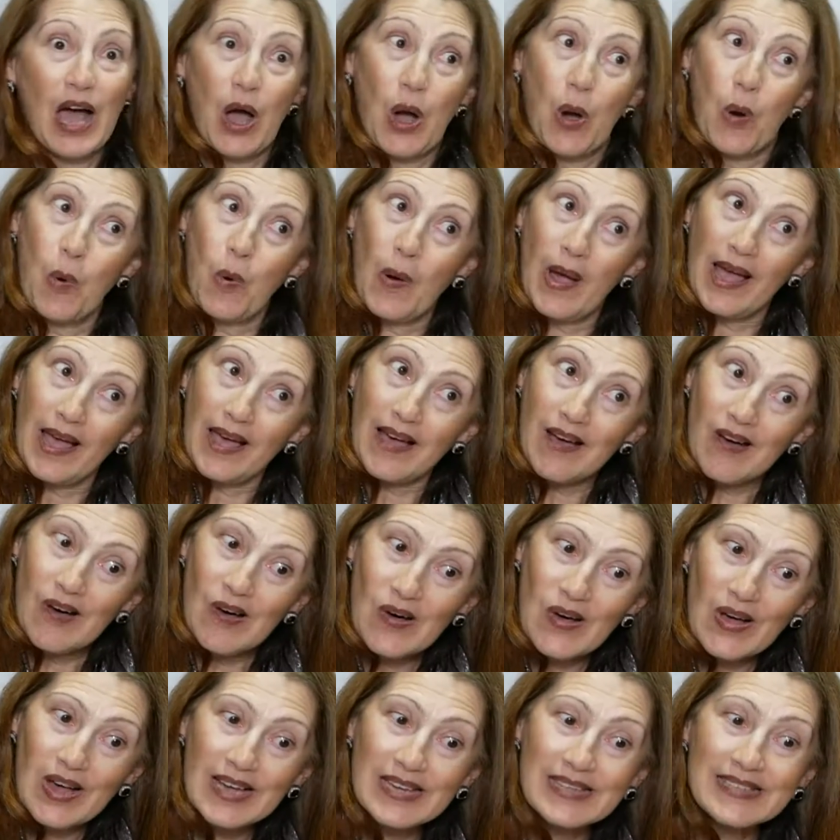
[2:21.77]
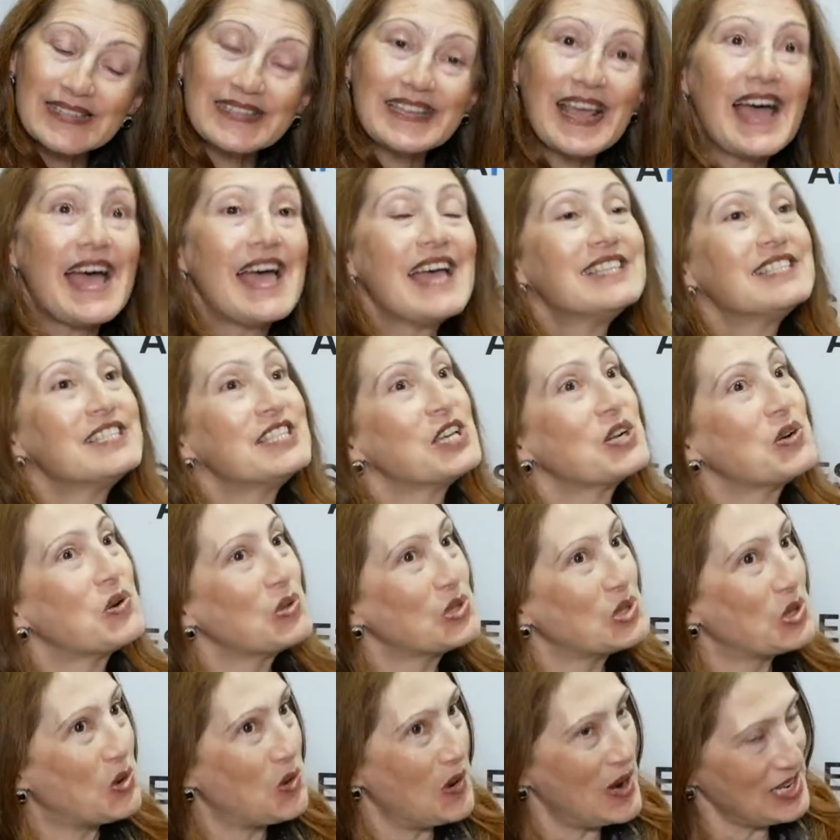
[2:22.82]
Well, that's a
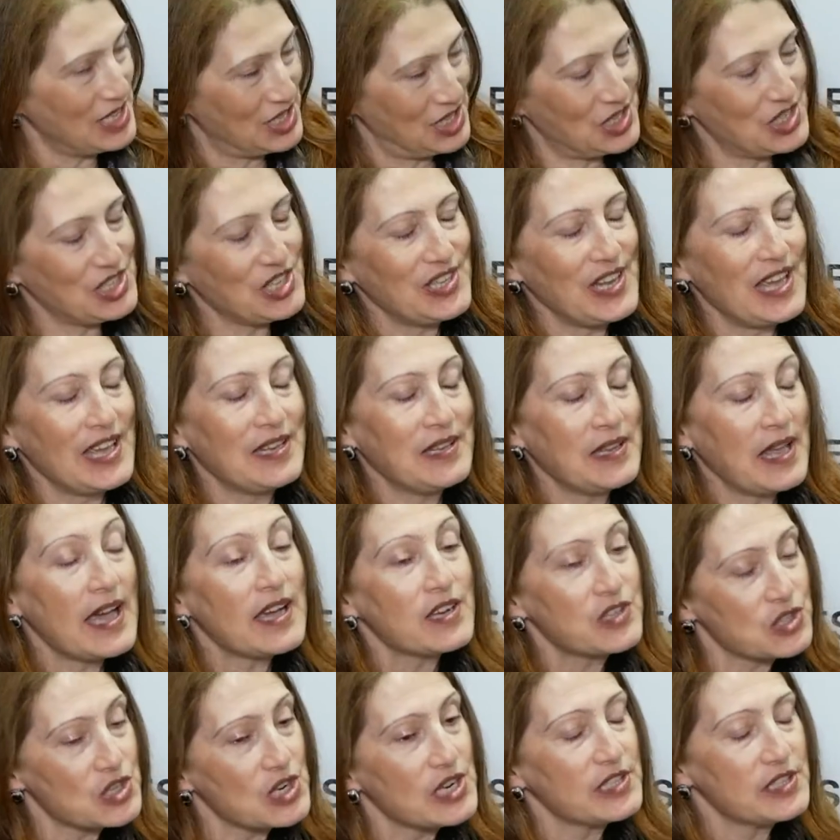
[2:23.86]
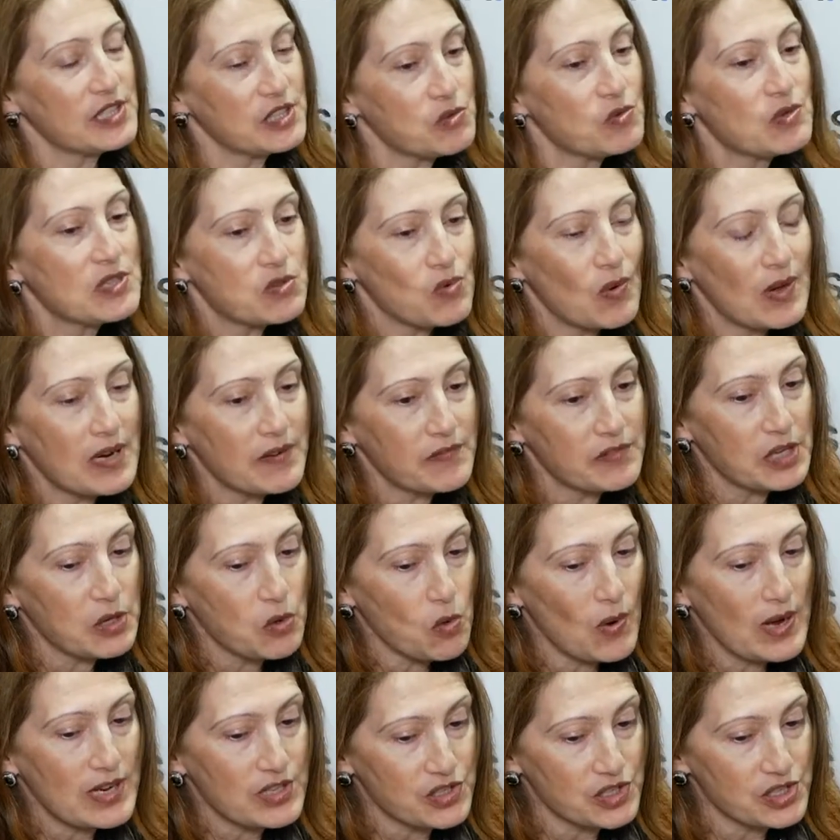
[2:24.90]
good question. And actually, this was one of the
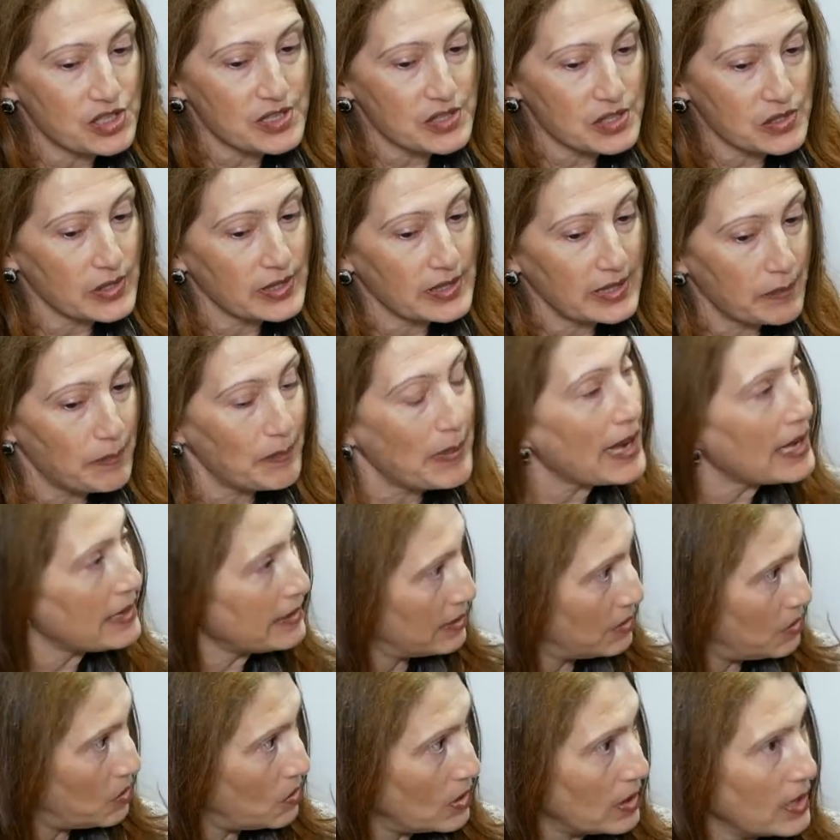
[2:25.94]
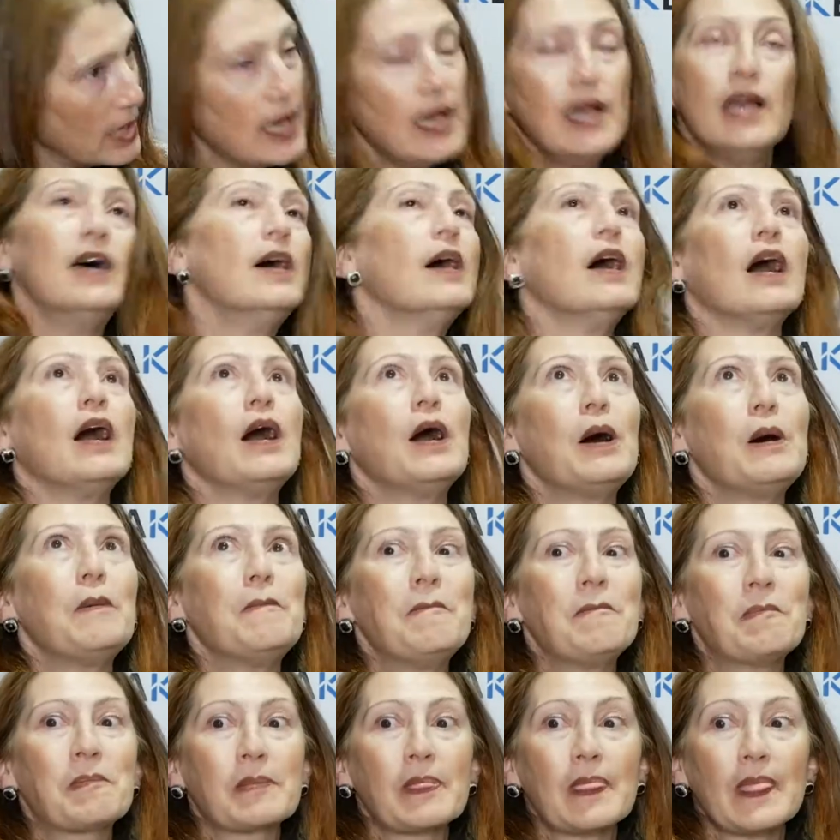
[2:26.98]
questions at the panel.
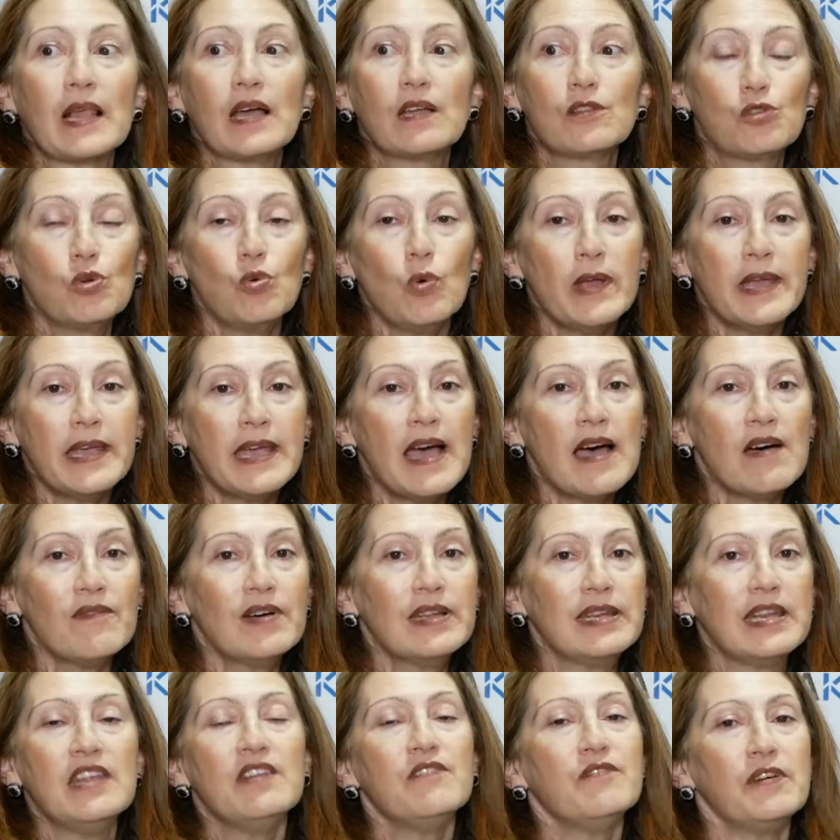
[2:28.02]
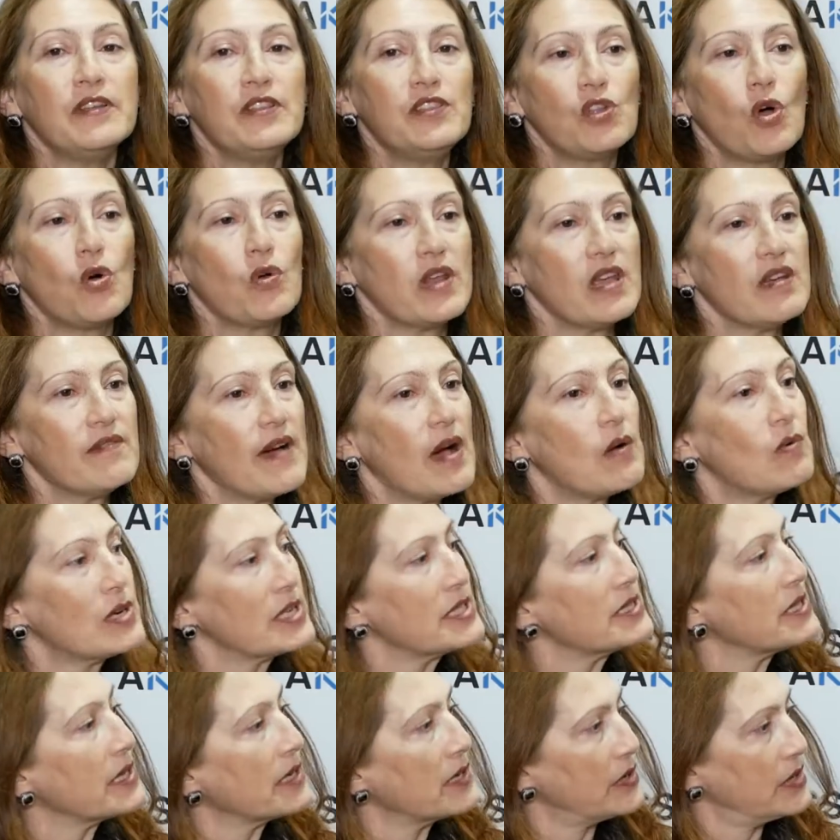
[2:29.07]
Do we have an inventory of our
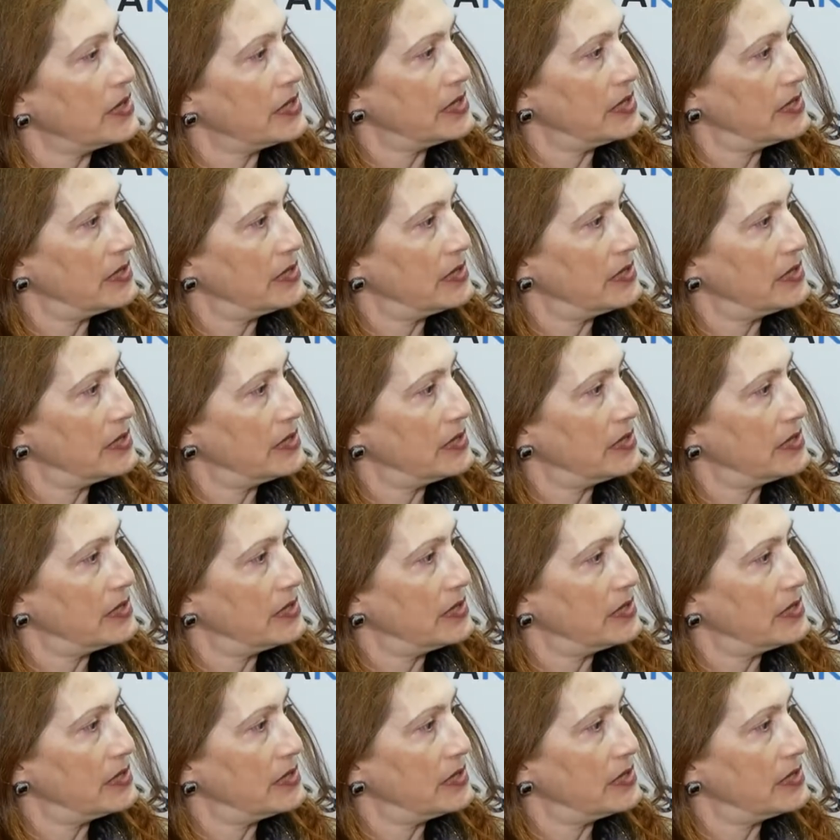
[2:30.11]
secrets?